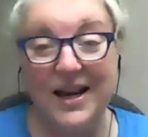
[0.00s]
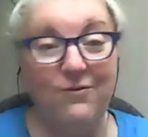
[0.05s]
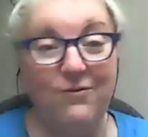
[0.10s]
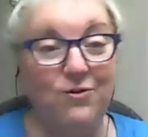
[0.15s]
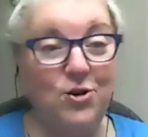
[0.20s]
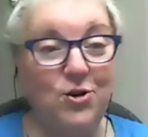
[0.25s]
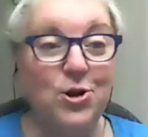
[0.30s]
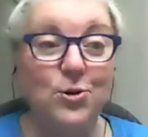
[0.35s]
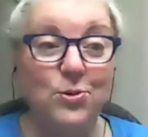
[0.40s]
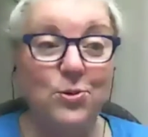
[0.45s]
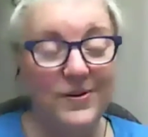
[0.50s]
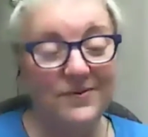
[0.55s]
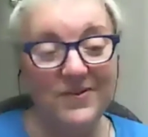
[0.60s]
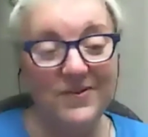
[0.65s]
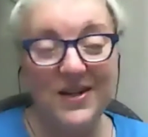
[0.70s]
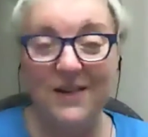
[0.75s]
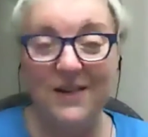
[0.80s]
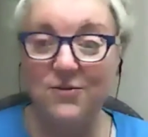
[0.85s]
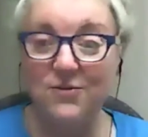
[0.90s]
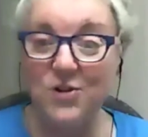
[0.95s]
if you
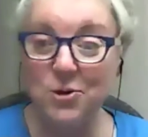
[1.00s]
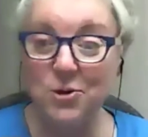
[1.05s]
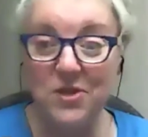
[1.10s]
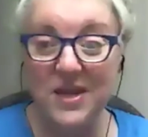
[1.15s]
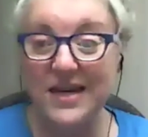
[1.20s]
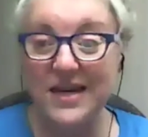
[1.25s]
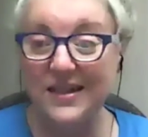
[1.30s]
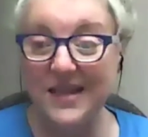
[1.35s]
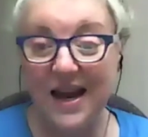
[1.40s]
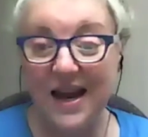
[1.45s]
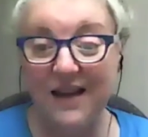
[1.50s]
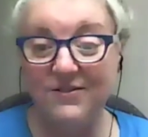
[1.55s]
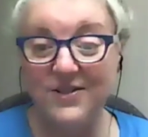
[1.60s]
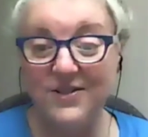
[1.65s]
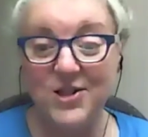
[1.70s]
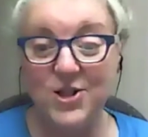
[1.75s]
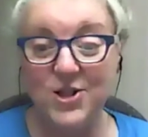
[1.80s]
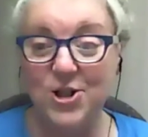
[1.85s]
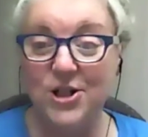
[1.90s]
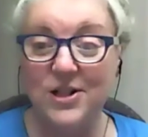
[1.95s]
if you think life
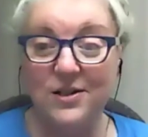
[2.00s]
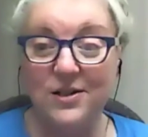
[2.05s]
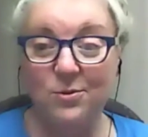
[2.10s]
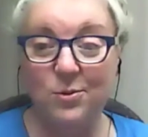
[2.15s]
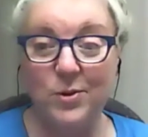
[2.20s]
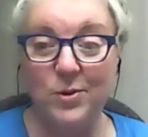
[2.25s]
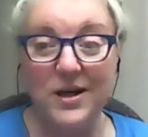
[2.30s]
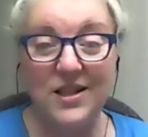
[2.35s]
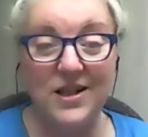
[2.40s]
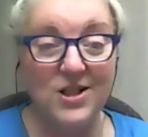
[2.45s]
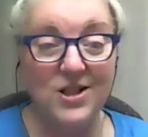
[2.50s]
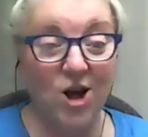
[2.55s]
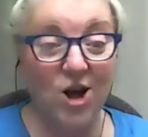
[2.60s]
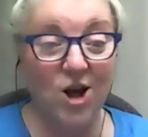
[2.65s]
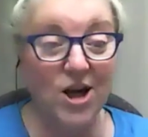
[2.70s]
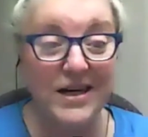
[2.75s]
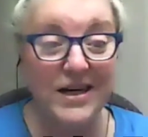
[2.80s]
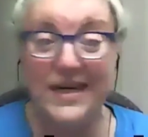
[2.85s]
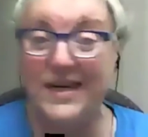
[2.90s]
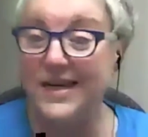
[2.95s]
is good with a
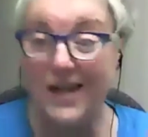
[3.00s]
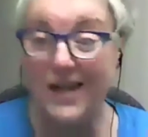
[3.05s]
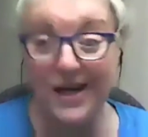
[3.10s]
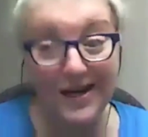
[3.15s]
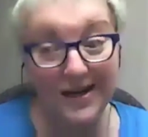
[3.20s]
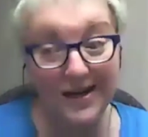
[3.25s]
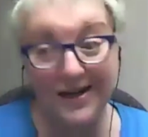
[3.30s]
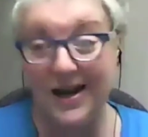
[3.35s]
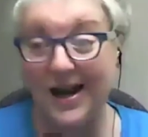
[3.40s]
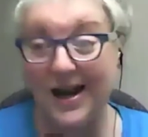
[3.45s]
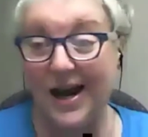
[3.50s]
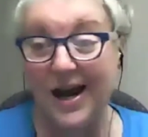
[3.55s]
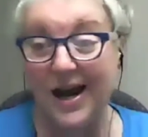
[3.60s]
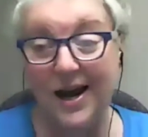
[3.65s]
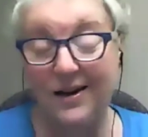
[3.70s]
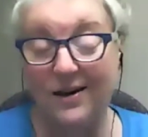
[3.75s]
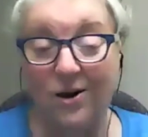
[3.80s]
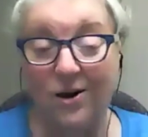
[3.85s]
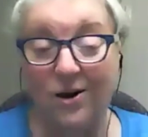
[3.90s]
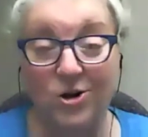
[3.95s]
doggy, uh,
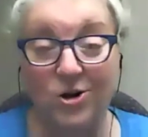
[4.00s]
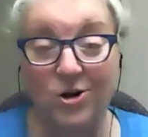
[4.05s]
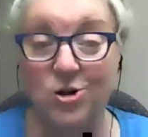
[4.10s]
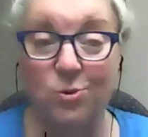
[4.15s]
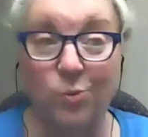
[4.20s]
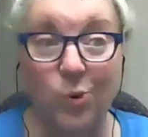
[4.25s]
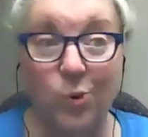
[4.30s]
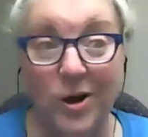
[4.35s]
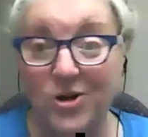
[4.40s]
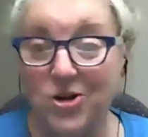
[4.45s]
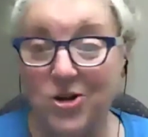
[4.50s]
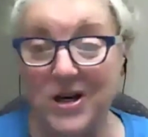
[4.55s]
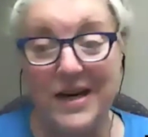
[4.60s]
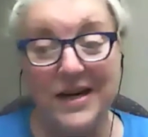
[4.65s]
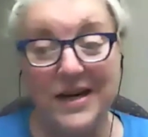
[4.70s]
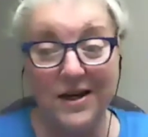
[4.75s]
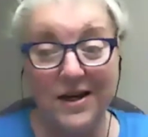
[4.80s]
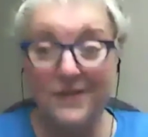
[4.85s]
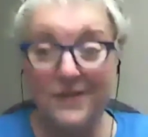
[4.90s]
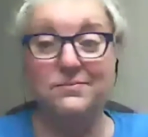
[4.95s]
or you're
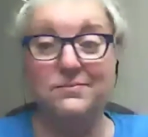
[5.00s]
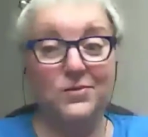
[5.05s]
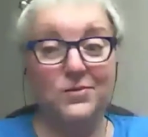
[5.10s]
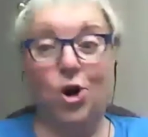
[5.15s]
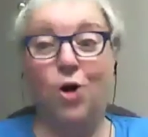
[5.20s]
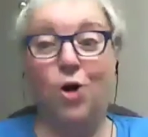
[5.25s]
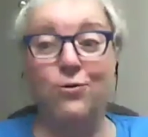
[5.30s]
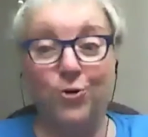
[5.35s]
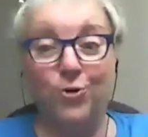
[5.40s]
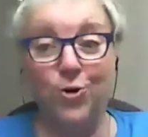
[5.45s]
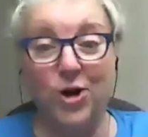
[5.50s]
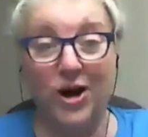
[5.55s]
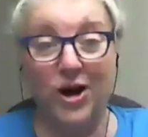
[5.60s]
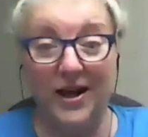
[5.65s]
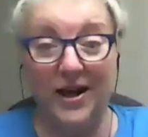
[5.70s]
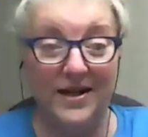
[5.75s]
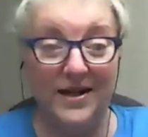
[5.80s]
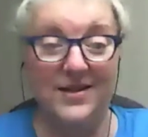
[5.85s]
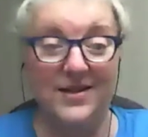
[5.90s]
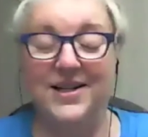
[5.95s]
wondering, go for
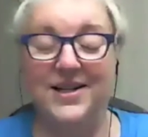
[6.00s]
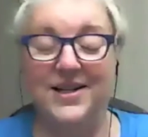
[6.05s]
it.